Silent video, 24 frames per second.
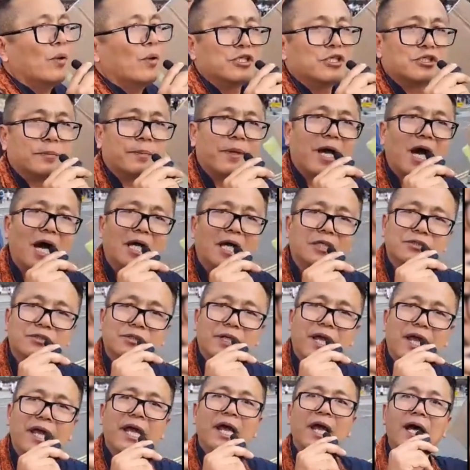want to be heard
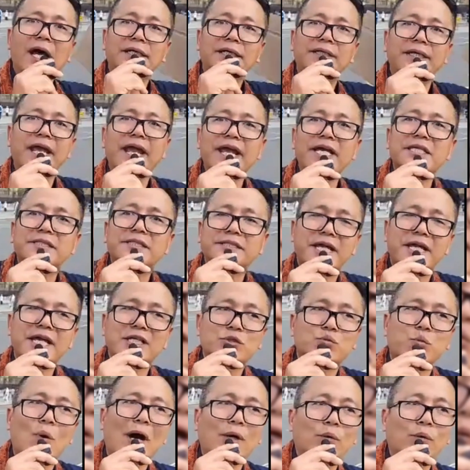today. This
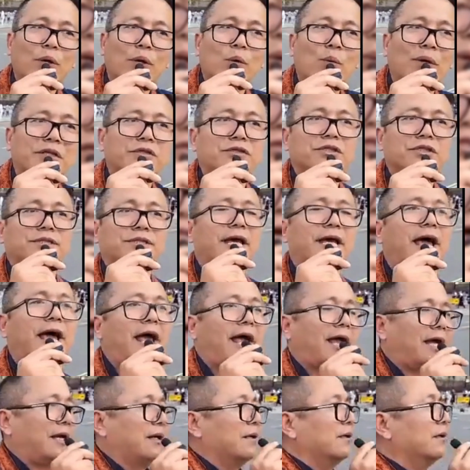is what we want to
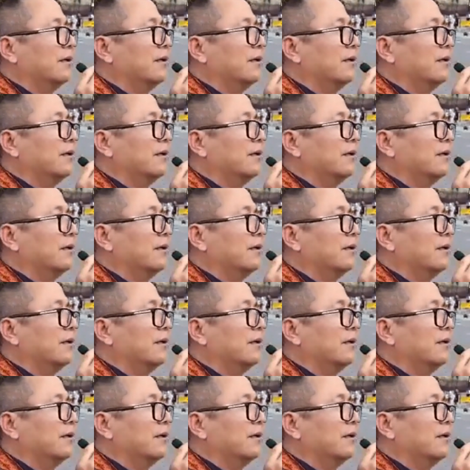say.